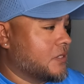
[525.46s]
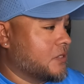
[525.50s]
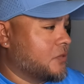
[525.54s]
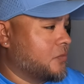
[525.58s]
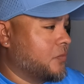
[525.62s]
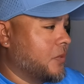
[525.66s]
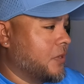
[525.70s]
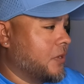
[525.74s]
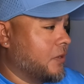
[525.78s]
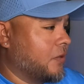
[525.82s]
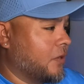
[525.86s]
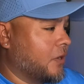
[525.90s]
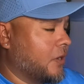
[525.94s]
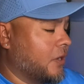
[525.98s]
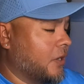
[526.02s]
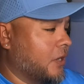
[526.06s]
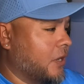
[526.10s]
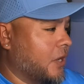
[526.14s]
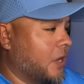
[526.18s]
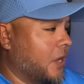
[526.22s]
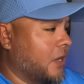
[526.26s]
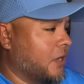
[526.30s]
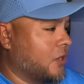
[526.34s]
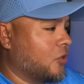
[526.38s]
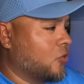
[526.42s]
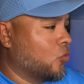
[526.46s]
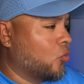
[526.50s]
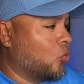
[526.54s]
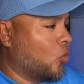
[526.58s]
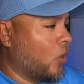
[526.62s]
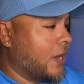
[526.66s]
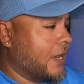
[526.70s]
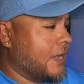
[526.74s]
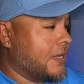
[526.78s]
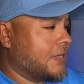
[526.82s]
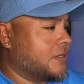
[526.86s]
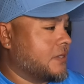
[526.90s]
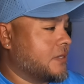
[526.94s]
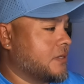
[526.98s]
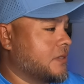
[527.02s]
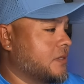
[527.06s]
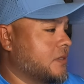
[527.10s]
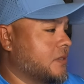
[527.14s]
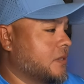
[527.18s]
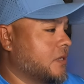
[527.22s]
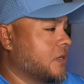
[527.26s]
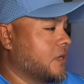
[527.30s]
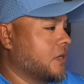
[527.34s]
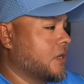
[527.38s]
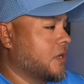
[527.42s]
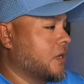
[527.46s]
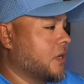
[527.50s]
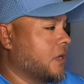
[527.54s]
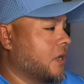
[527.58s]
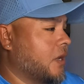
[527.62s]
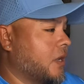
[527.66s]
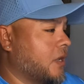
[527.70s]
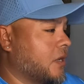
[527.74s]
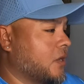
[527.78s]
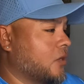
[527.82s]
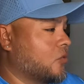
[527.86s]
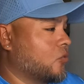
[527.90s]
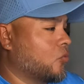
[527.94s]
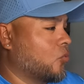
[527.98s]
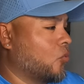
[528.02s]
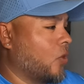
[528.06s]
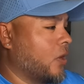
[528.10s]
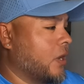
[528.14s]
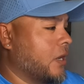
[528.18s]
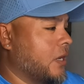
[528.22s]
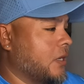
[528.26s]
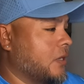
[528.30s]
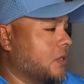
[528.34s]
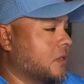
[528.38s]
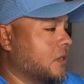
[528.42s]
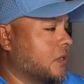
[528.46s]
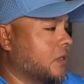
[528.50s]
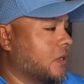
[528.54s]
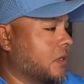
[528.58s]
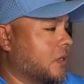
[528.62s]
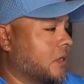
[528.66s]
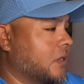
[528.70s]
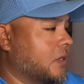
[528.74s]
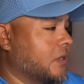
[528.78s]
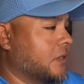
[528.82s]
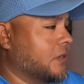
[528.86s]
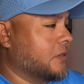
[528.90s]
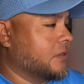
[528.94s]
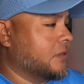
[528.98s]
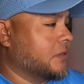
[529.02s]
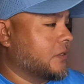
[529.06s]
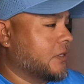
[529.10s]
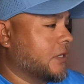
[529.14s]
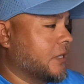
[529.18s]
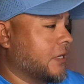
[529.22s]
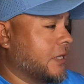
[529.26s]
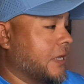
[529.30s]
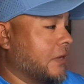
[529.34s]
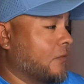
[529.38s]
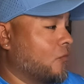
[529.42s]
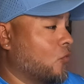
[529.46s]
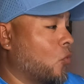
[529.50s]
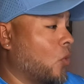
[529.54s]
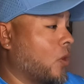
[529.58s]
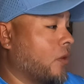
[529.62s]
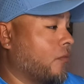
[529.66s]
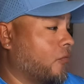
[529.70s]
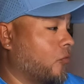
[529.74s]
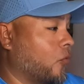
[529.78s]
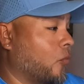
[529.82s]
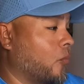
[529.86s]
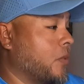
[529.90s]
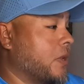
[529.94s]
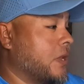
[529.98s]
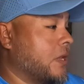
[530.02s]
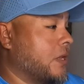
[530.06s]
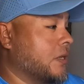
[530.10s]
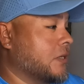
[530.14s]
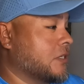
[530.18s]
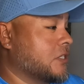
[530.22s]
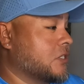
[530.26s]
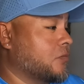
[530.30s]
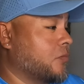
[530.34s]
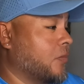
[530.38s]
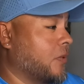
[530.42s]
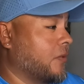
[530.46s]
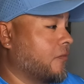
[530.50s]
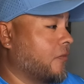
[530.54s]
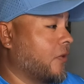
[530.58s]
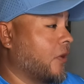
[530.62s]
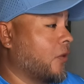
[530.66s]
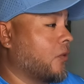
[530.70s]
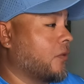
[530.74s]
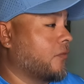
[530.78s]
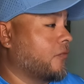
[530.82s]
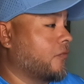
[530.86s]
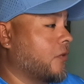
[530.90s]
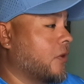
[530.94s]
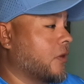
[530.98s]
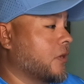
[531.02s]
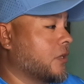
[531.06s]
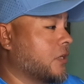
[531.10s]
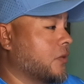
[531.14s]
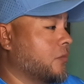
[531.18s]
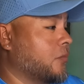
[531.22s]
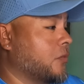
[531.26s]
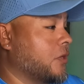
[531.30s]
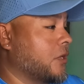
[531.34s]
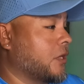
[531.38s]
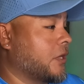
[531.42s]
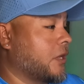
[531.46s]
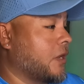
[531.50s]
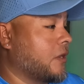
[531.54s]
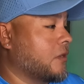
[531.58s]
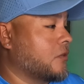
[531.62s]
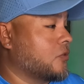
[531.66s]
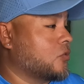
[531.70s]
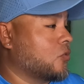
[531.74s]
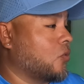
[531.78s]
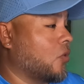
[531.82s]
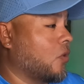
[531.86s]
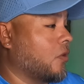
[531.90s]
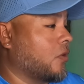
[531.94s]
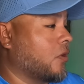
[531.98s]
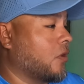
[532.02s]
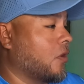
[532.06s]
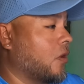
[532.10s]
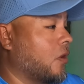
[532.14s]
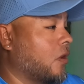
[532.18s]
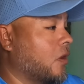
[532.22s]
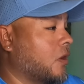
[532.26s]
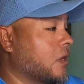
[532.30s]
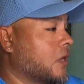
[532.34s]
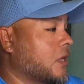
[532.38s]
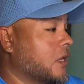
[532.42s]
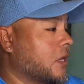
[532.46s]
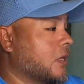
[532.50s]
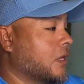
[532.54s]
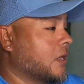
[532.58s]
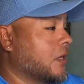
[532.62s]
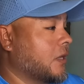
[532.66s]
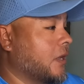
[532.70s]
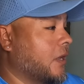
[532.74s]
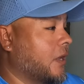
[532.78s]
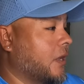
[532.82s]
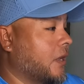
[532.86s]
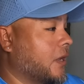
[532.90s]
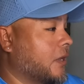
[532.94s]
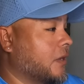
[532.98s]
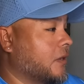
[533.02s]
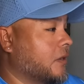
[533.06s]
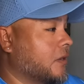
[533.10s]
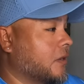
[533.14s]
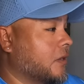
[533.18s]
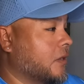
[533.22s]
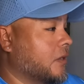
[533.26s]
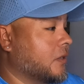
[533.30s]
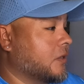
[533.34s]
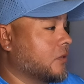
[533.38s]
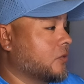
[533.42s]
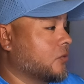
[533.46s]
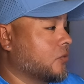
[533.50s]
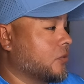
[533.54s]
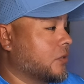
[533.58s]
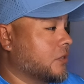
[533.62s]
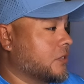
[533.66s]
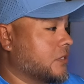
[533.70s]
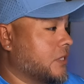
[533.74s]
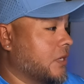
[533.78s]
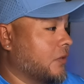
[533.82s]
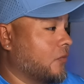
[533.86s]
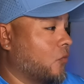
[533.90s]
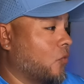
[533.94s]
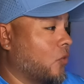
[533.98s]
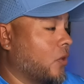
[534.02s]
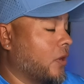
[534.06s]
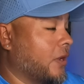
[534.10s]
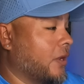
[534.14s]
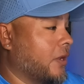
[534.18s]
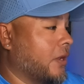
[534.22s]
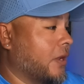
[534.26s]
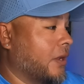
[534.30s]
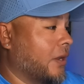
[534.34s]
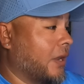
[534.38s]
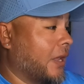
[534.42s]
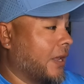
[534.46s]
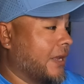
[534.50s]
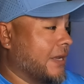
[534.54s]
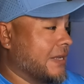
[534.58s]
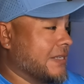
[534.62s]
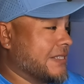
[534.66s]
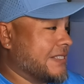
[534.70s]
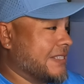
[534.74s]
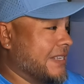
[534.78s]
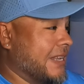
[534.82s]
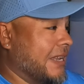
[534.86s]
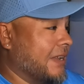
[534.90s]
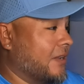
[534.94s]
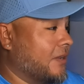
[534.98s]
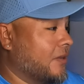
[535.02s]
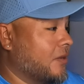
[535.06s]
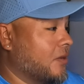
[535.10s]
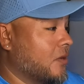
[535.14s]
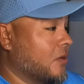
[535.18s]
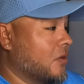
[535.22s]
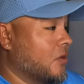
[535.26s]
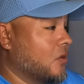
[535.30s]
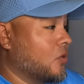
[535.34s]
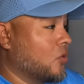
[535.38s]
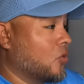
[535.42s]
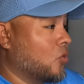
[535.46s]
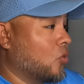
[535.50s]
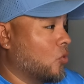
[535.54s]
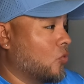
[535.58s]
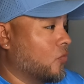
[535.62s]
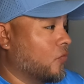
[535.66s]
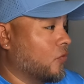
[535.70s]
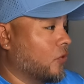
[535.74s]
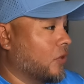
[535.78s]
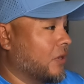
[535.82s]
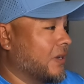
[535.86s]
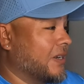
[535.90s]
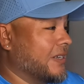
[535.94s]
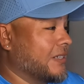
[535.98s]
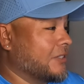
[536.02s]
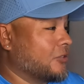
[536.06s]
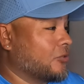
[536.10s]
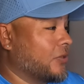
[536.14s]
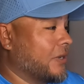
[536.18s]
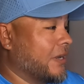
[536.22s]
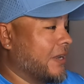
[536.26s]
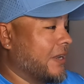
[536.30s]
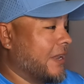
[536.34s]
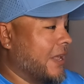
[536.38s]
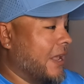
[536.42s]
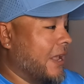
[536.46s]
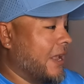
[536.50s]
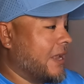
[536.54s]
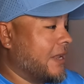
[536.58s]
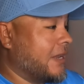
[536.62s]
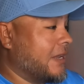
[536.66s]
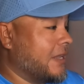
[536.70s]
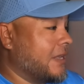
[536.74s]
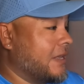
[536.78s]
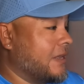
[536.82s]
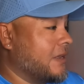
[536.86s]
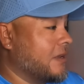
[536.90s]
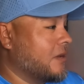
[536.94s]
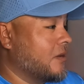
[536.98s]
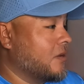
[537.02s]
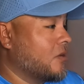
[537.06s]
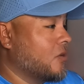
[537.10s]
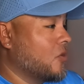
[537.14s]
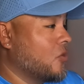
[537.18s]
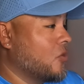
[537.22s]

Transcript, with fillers: has been a, a, a great, a great uh, giveaway for me. This has been very fun communicating to all y'all and uh, through this giveaway. And like I said, over one hundred eighty.